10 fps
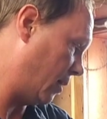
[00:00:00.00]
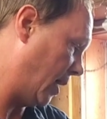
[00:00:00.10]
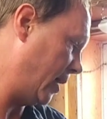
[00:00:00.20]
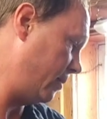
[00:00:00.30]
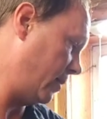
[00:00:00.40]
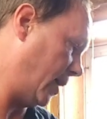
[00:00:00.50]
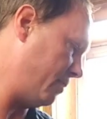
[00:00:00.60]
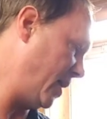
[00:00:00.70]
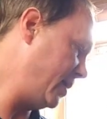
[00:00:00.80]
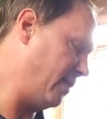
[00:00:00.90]
I
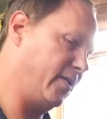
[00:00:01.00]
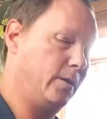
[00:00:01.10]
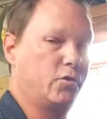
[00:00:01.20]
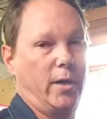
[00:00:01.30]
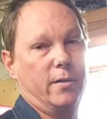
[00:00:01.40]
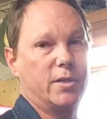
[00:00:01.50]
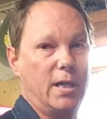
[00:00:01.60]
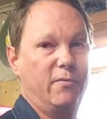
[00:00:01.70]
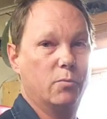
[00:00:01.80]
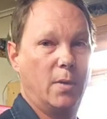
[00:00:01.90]
made that video trying to
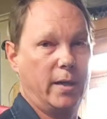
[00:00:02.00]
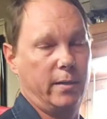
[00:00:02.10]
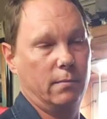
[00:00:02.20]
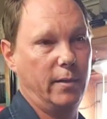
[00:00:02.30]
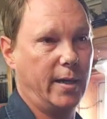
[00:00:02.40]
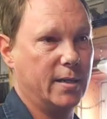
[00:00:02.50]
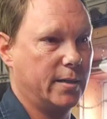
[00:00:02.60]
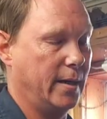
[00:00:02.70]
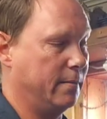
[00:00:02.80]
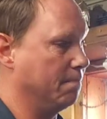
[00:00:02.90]
save you money. Like I
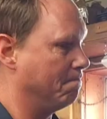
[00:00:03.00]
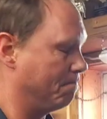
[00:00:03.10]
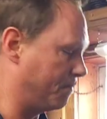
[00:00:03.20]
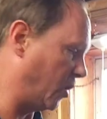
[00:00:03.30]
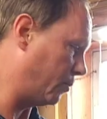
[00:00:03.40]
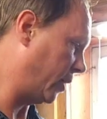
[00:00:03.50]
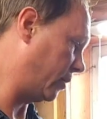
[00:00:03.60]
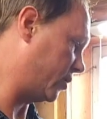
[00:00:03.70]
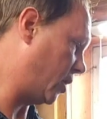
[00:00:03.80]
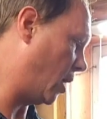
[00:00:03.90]
said, you bring
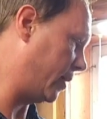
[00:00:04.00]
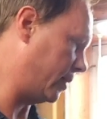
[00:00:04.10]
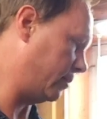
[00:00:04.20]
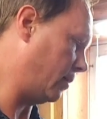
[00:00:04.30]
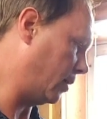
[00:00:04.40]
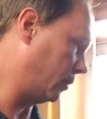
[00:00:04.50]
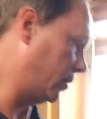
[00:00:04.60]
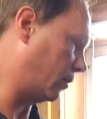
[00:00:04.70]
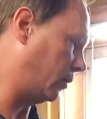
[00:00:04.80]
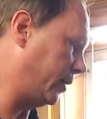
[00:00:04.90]
your saw in a
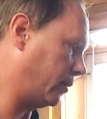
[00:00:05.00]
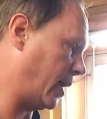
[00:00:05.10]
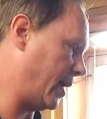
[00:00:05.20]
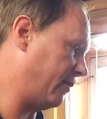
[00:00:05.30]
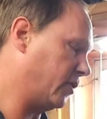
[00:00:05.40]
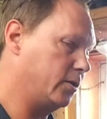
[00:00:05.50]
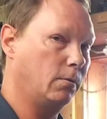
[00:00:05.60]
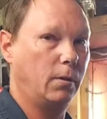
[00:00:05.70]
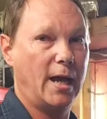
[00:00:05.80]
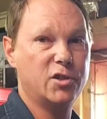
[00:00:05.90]
little cleaner and I have to
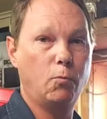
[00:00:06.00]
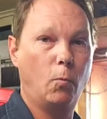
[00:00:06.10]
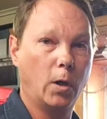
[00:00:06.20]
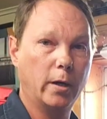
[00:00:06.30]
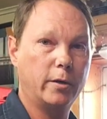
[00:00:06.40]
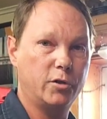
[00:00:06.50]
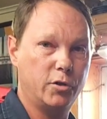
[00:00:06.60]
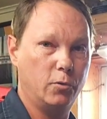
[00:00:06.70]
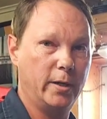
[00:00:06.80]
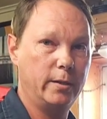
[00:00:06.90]
do less work
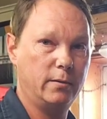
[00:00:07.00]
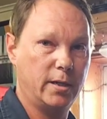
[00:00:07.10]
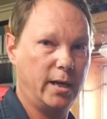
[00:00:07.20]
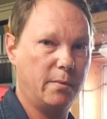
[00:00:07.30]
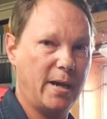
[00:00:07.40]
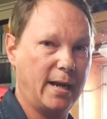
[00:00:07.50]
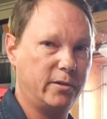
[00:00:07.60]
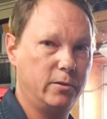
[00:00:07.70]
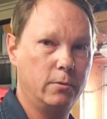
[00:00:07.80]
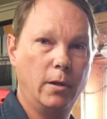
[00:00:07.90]
to it to get it back
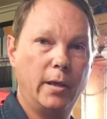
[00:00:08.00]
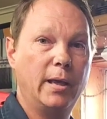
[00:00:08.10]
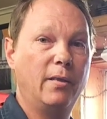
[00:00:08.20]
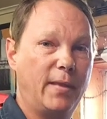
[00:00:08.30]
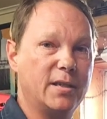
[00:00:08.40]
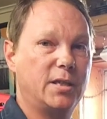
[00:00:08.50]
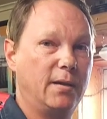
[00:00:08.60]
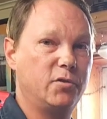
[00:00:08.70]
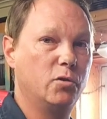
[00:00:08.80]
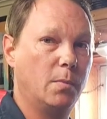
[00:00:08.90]
to you. That
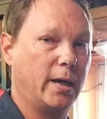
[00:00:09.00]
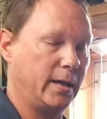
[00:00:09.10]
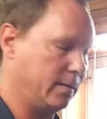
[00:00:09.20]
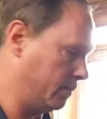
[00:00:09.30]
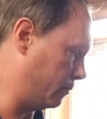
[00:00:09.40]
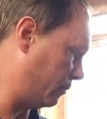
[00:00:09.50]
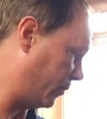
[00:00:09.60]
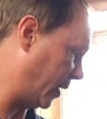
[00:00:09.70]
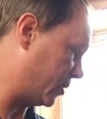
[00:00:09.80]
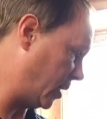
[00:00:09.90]
saves you money.
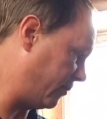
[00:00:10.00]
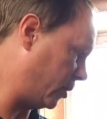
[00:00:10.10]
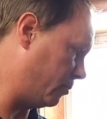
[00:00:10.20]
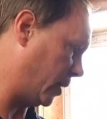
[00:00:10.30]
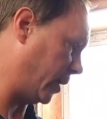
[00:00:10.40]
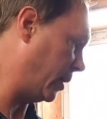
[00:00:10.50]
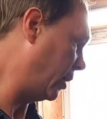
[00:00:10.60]
That's saving you money.